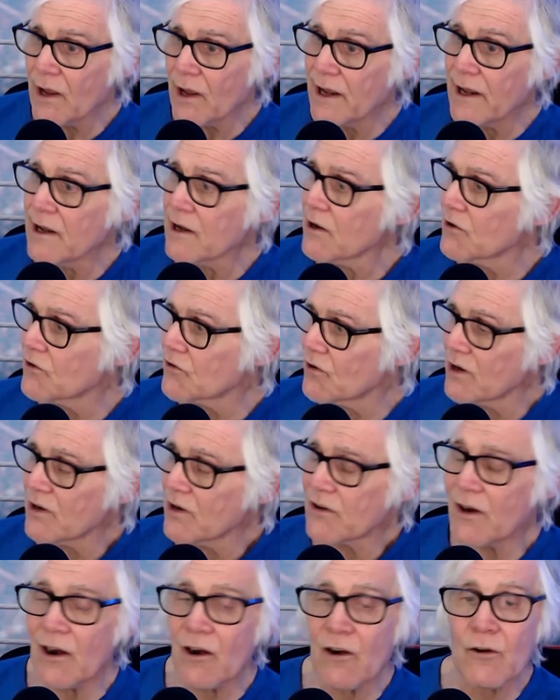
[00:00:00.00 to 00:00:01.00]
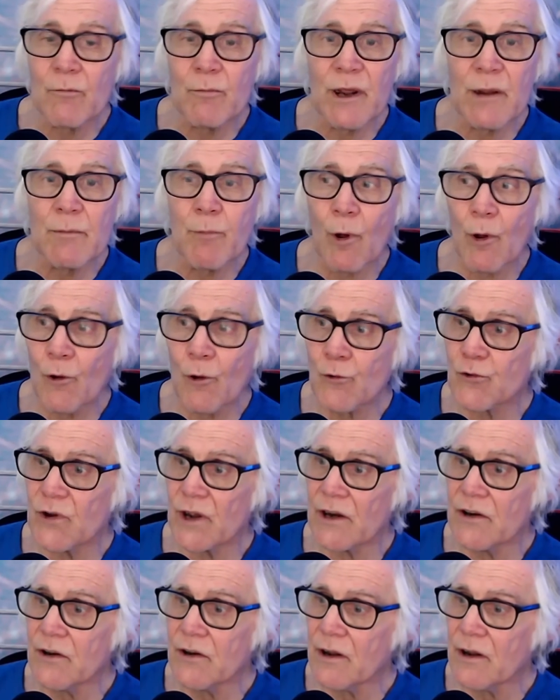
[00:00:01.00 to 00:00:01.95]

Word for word: he could sit there and be bullshit,